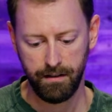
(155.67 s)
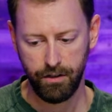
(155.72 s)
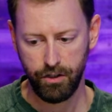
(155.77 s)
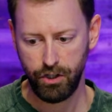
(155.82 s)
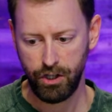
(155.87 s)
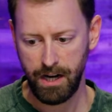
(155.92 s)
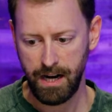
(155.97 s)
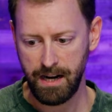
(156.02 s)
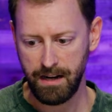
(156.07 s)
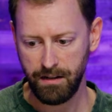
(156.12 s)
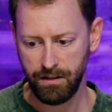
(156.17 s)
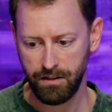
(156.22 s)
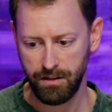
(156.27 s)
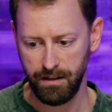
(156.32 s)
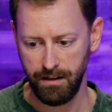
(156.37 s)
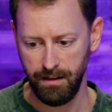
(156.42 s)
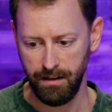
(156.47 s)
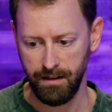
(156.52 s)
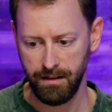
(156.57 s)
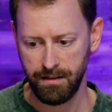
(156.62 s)
change
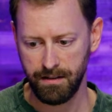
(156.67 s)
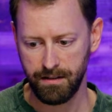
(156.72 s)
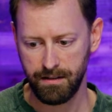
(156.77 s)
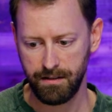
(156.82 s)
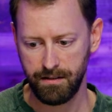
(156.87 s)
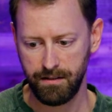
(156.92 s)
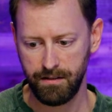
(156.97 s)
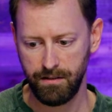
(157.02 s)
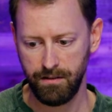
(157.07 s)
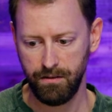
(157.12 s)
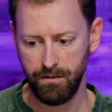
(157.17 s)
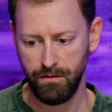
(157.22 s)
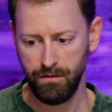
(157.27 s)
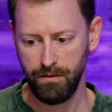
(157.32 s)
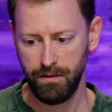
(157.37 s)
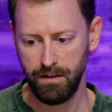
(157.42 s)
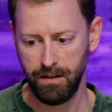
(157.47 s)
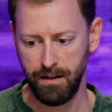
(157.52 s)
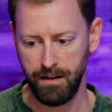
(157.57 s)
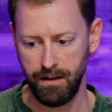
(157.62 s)
this
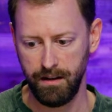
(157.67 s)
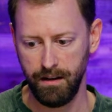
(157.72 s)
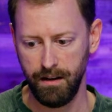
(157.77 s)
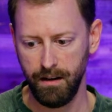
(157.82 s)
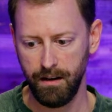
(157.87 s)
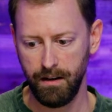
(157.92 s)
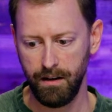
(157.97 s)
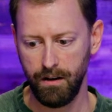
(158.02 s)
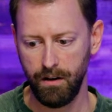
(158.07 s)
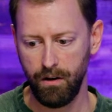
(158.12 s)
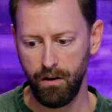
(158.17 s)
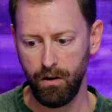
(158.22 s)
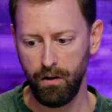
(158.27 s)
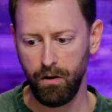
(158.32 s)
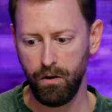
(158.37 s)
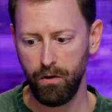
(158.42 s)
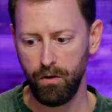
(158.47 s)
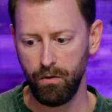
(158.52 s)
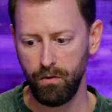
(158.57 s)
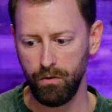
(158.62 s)
to the
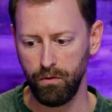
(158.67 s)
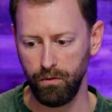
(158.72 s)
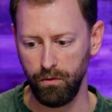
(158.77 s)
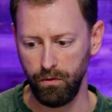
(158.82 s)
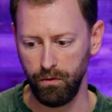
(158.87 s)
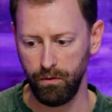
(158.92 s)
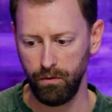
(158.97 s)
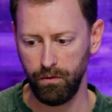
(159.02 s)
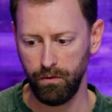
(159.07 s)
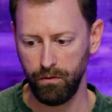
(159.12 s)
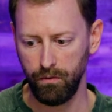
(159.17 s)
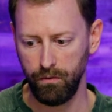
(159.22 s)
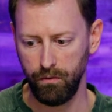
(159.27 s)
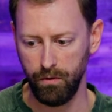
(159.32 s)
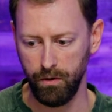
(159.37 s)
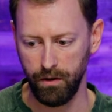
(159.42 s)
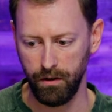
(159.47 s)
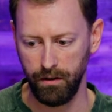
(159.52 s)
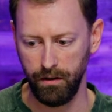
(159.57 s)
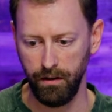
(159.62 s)
whole
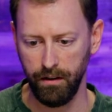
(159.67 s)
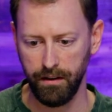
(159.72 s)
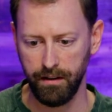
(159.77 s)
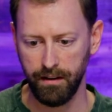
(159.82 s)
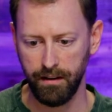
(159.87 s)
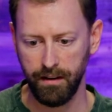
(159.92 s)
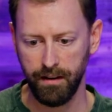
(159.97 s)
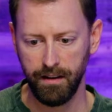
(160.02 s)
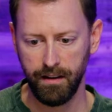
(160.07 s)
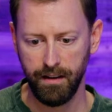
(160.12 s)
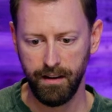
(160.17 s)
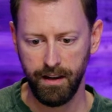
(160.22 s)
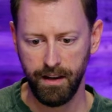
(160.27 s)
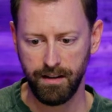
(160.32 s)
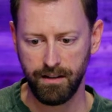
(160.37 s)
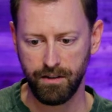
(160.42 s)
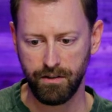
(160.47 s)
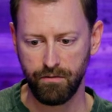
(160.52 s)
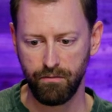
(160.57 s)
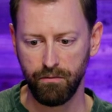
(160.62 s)
world
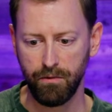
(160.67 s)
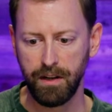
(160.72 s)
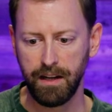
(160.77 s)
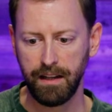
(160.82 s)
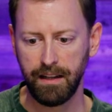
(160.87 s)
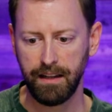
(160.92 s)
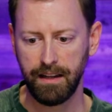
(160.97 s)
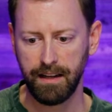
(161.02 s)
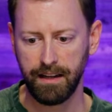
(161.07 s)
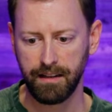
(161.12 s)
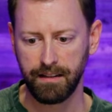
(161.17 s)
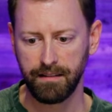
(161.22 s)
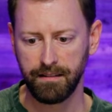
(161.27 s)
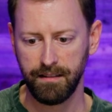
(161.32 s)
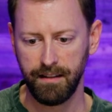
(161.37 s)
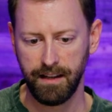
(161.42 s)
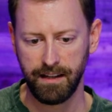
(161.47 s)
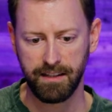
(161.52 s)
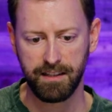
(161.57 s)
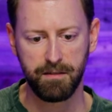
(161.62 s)
and just really
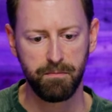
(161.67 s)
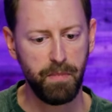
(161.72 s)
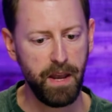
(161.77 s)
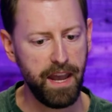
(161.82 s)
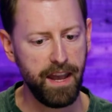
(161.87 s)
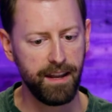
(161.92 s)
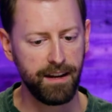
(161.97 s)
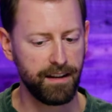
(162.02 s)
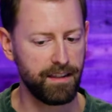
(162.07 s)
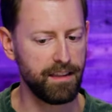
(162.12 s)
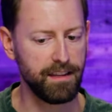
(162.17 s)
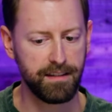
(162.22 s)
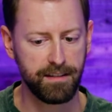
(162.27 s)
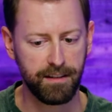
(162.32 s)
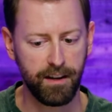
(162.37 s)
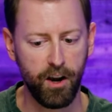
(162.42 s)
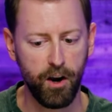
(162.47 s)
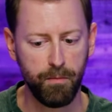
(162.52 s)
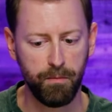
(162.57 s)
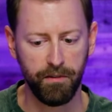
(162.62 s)
expand the
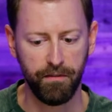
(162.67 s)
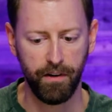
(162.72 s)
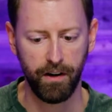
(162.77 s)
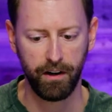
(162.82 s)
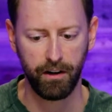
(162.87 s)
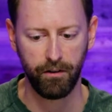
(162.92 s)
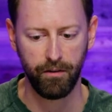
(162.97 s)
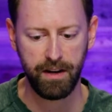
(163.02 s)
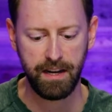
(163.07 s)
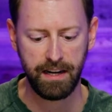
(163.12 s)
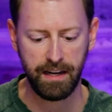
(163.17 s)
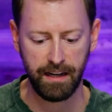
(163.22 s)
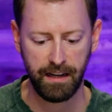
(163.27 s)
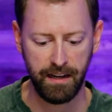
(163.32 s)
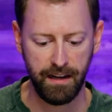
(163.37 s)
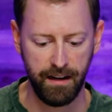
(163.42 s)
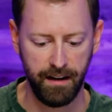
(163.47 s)
scope of our greeting